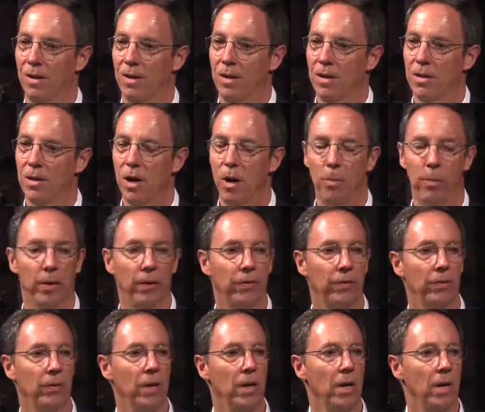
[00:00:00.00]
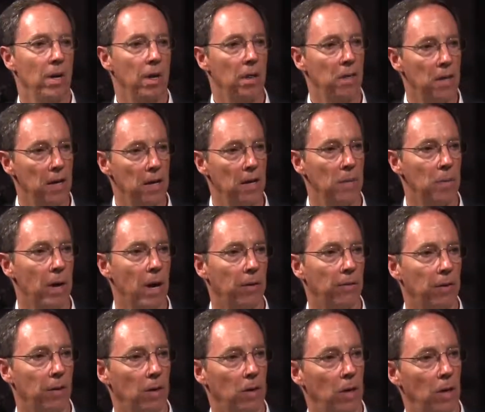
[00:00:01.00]
to help us think about
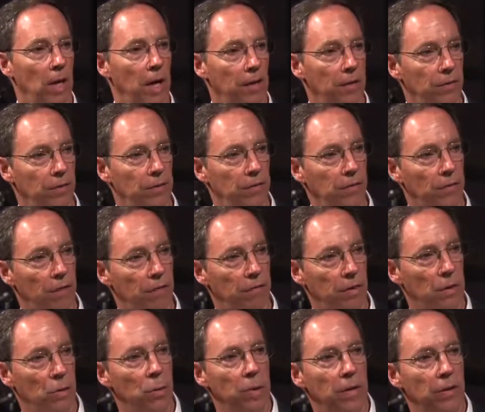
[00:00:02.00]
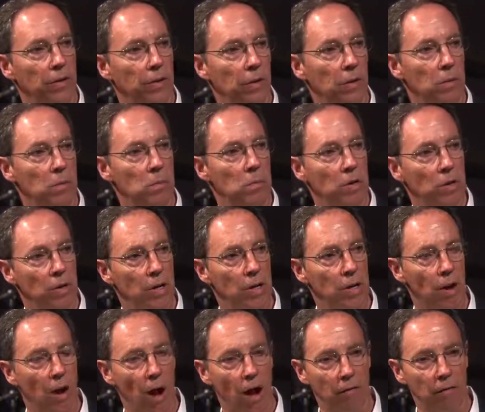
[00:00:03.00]
the collective suffering we as a community
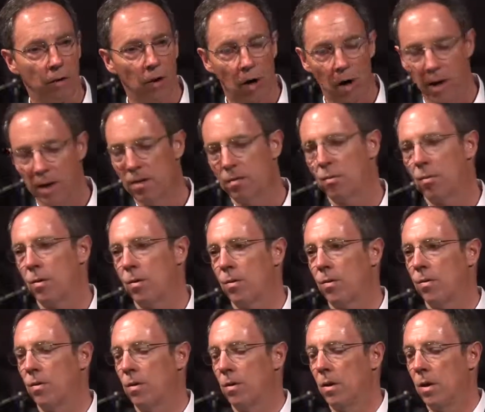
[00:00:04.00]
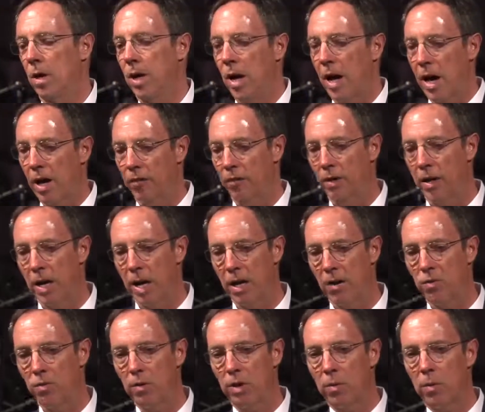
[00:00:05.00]
have gone through as an
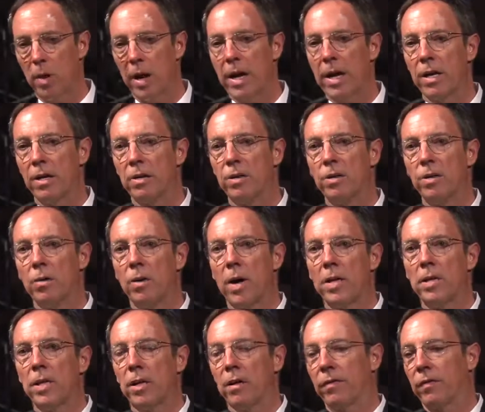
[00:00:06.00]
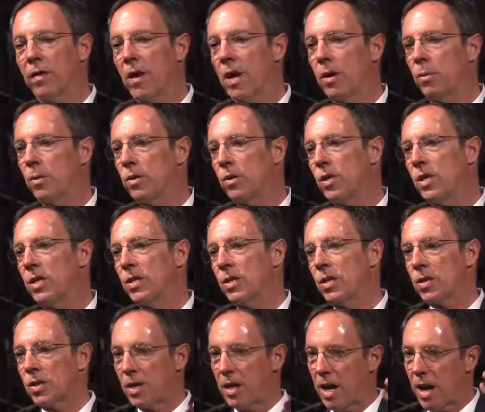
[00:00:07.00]
entryway into identifying with
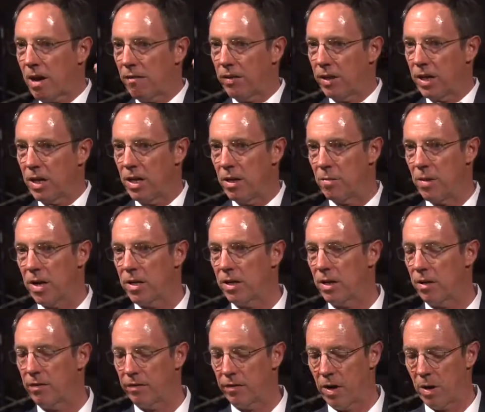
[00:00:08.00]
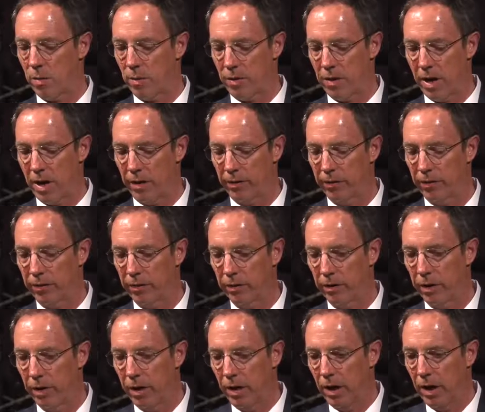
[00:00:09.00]
Jesus and having Him identify with us.
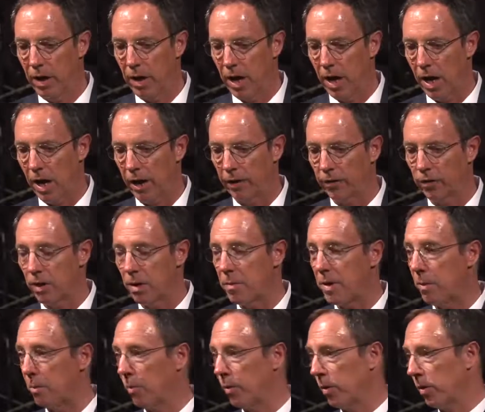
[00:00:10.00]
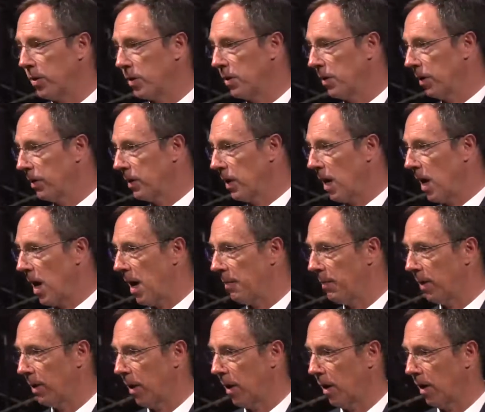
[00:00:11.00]
Uh, it's going to be a personal time,
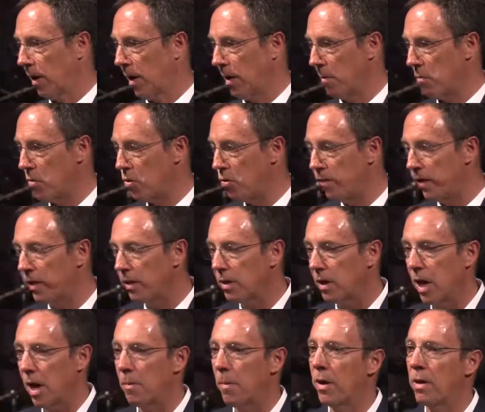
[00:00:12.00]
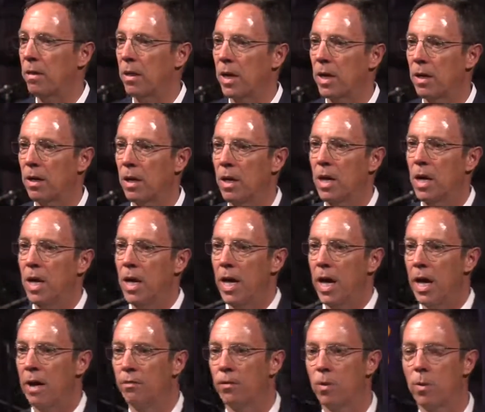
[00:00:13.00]
uh, a moving time, I think.
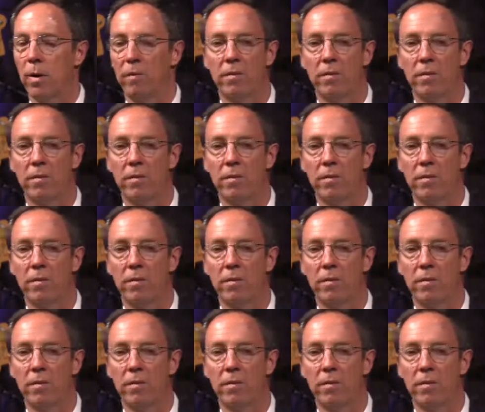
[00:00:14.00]
And if you have